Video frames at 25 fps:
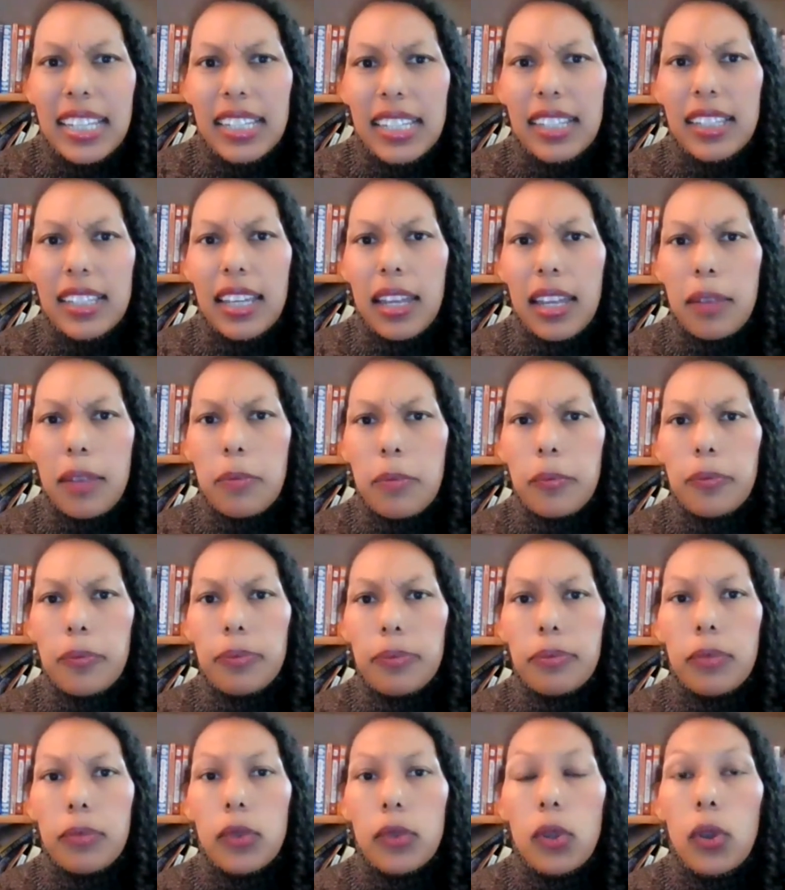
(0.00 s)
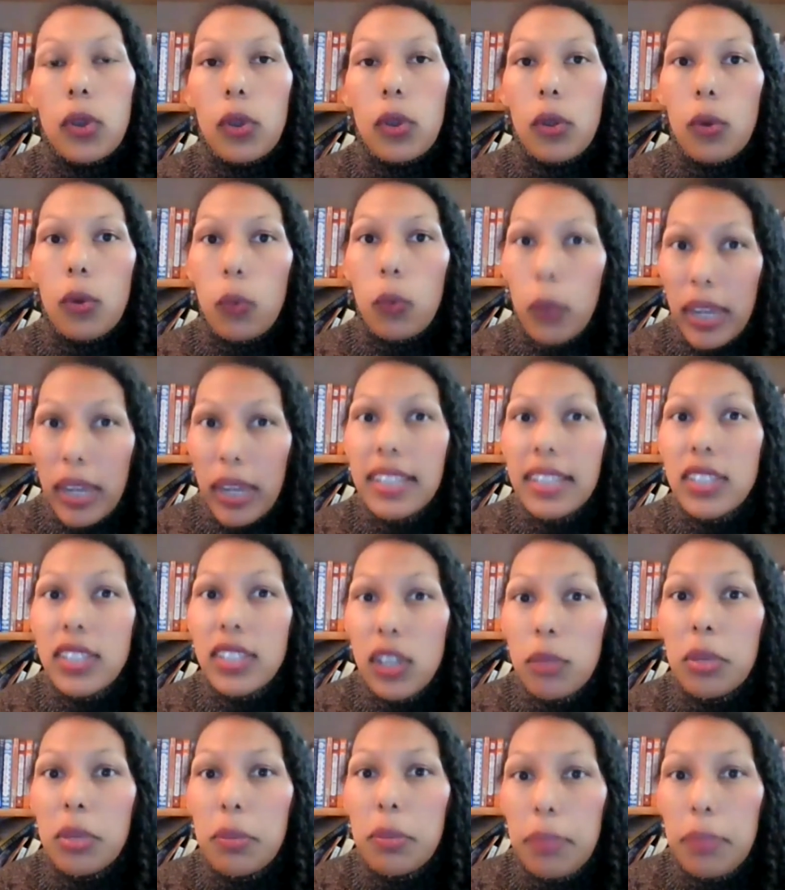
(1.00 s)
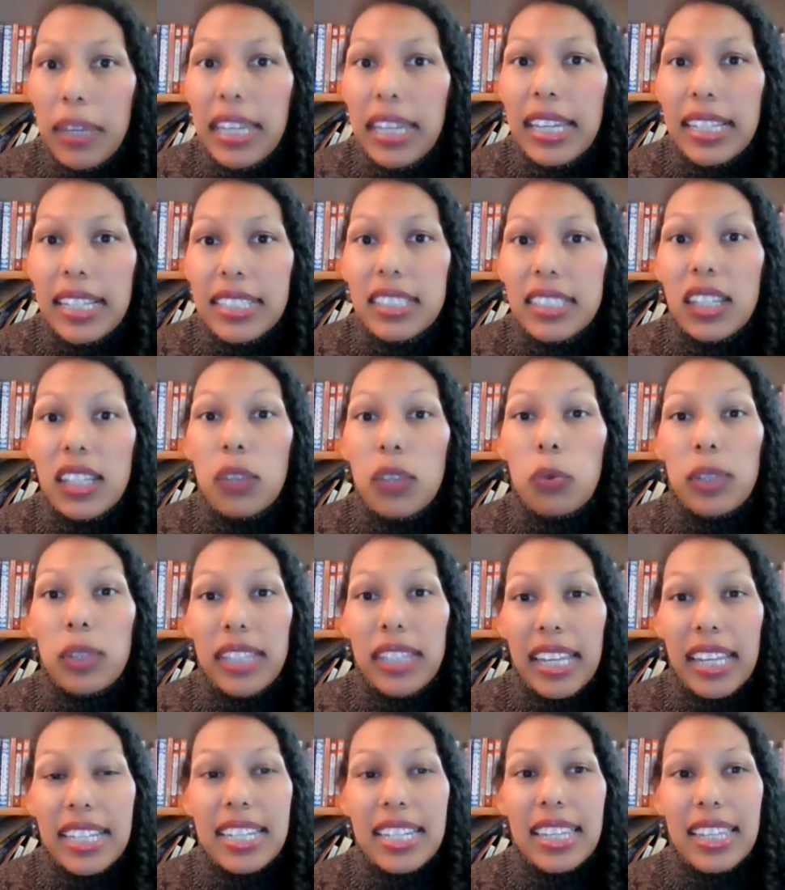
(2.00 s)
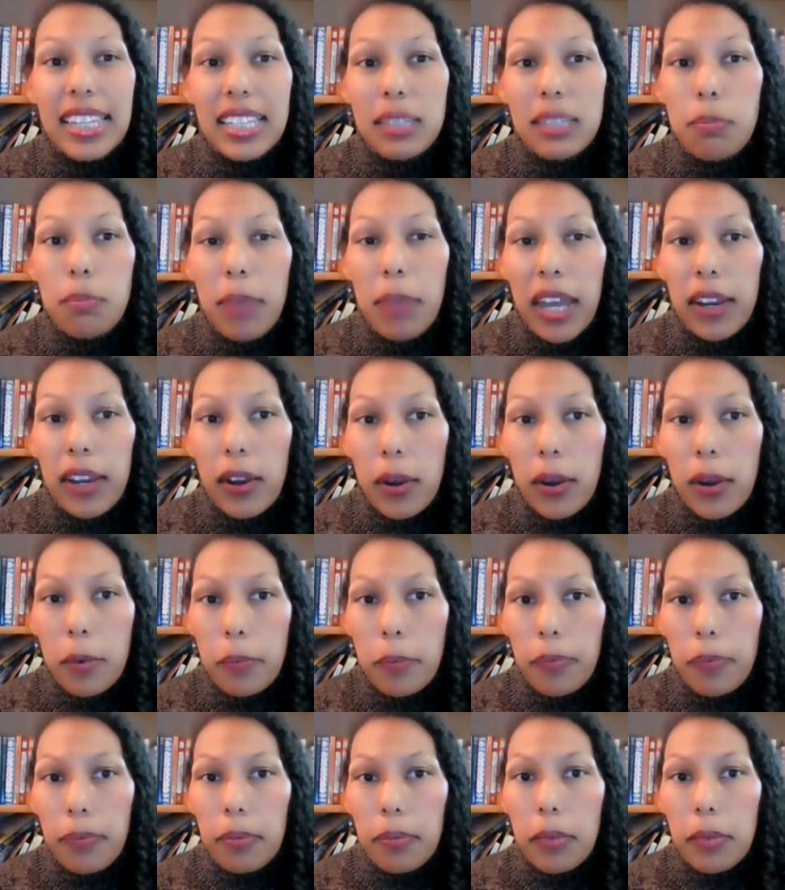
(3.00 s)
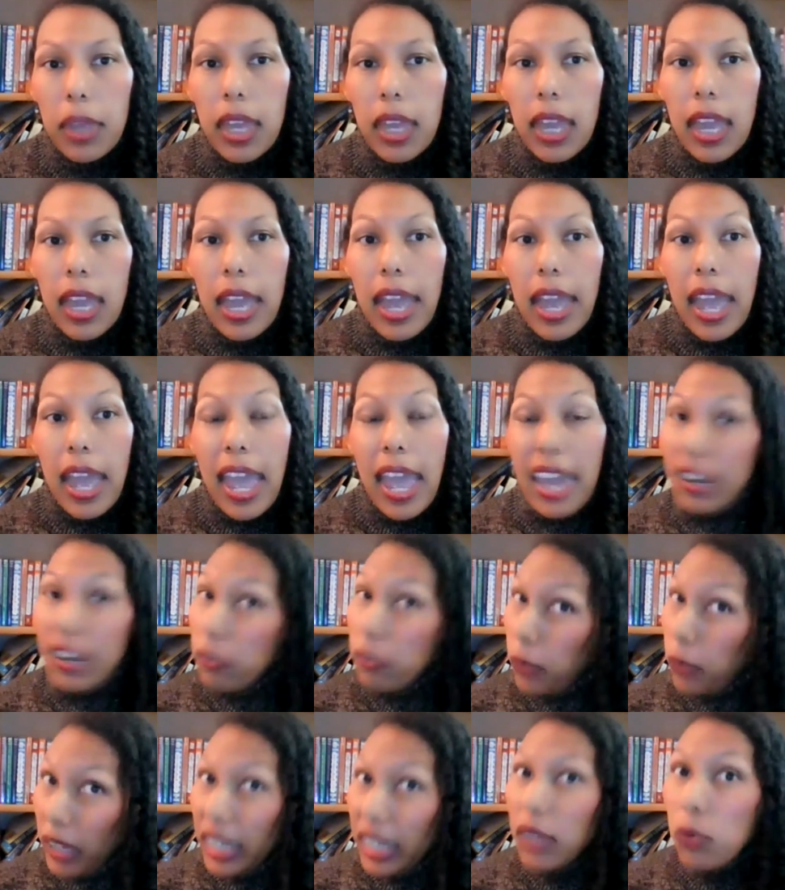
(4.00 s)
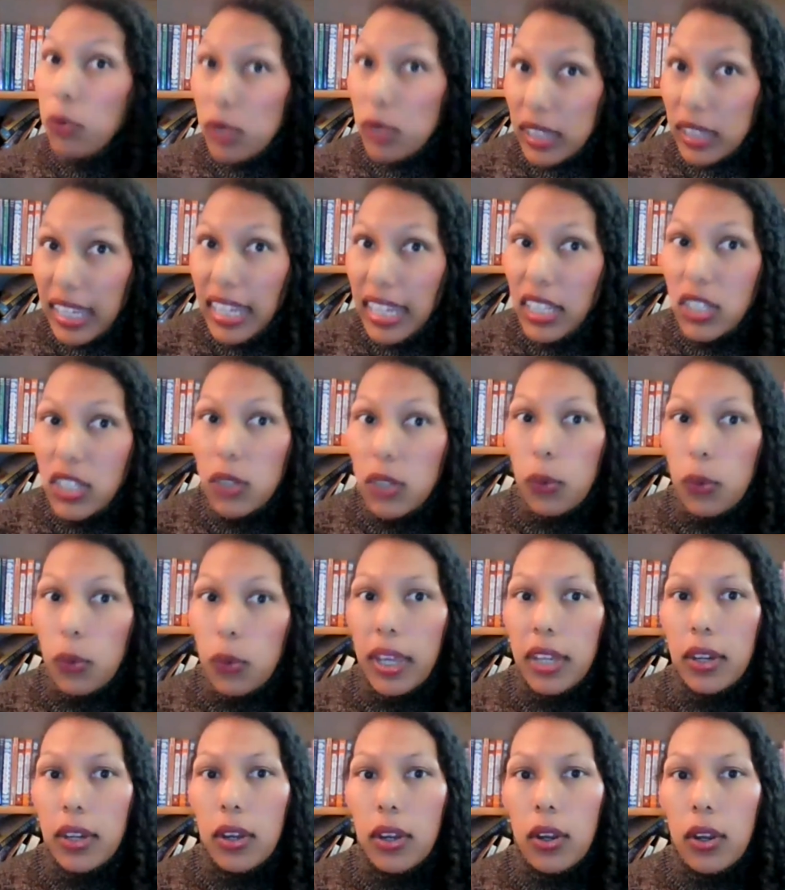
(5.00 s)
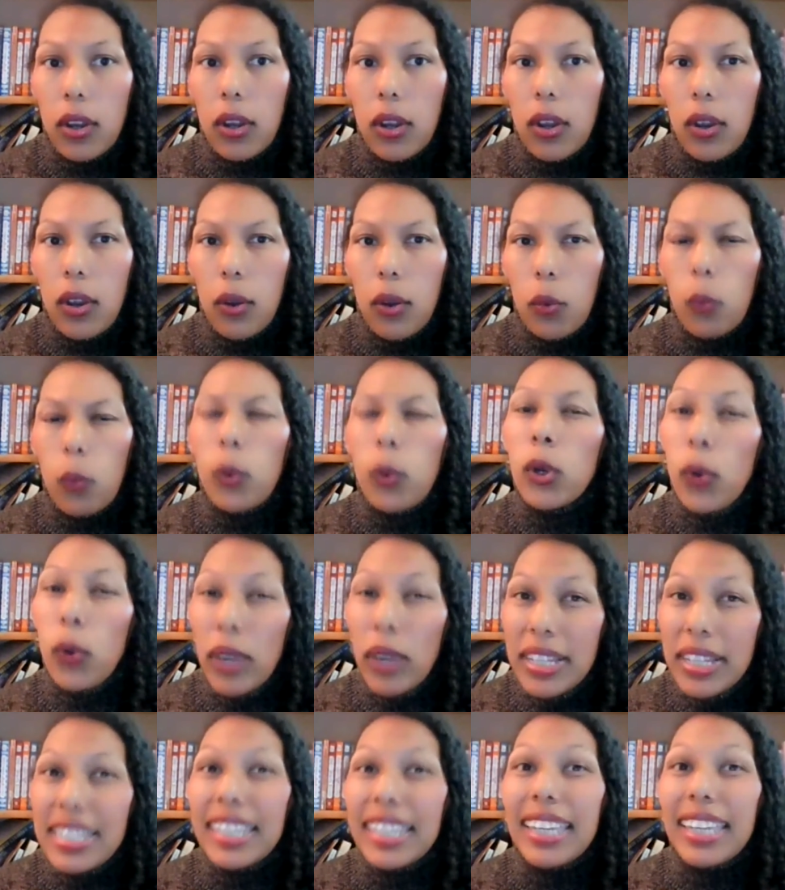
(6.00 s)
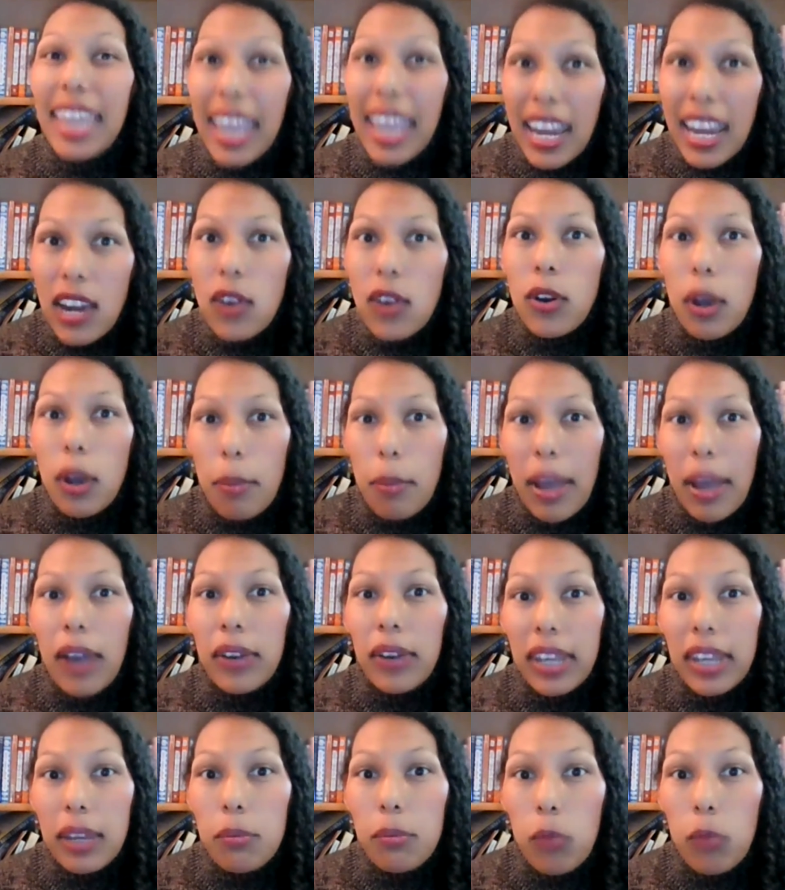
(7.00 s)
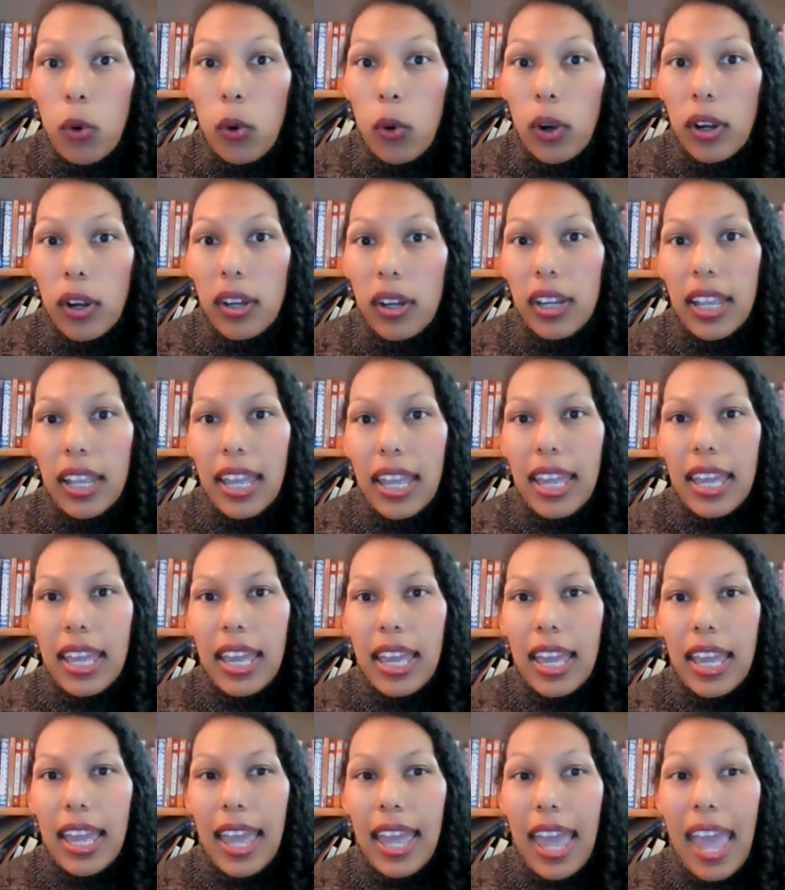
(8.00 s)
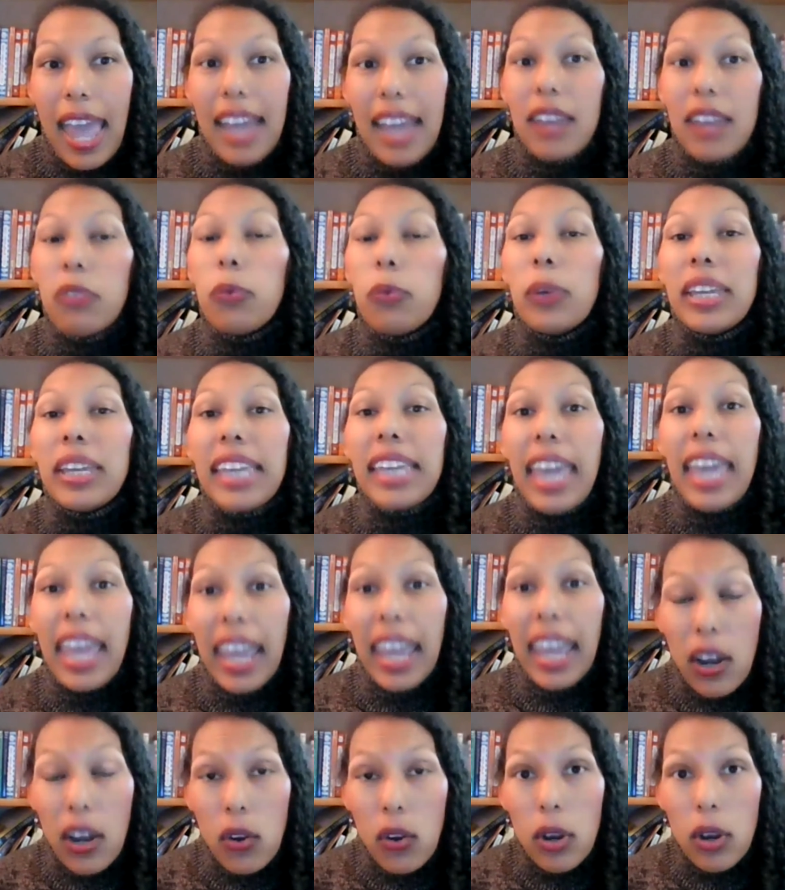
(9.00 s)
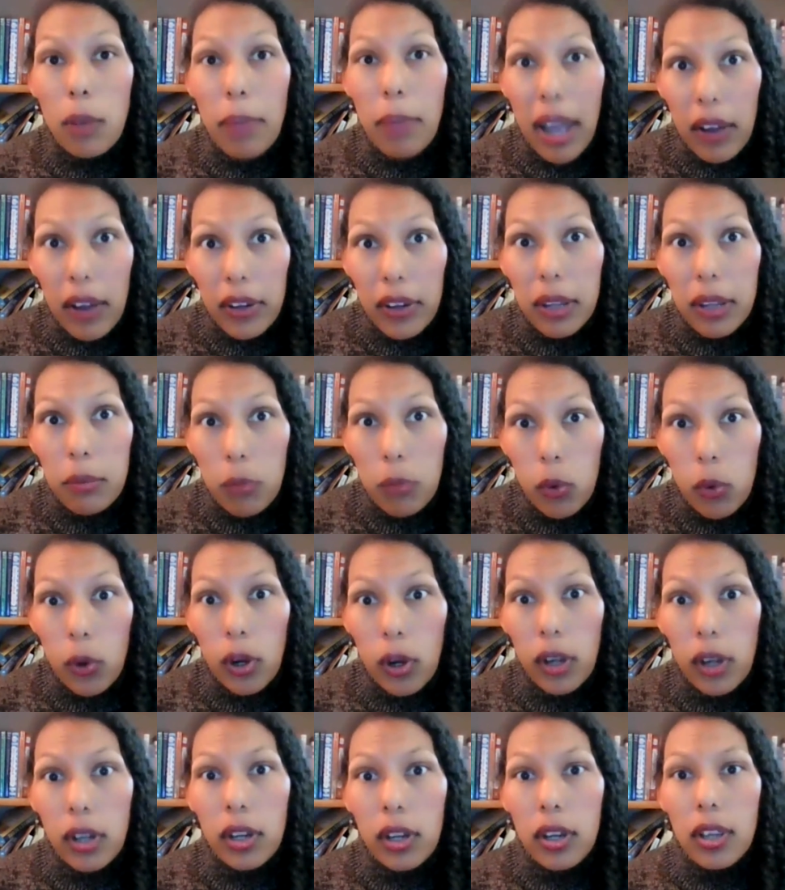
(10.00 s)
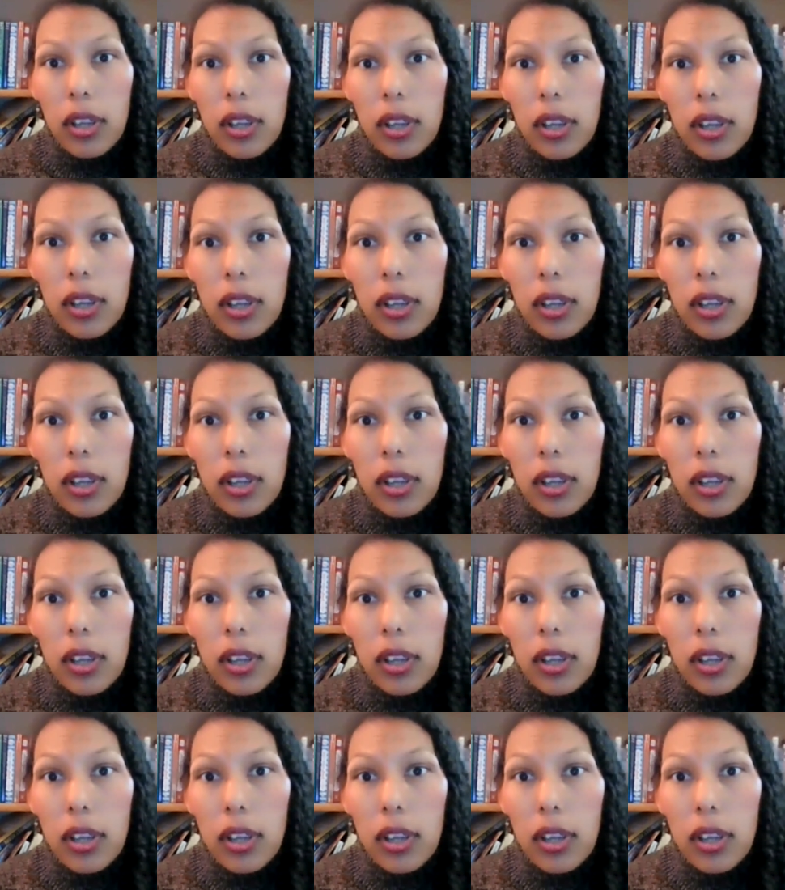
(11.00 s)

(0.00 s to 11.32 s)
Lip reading: signaling. We as human beings can relate to this better. And if we can relate to it, we're going to care about it more. And if we care about it more,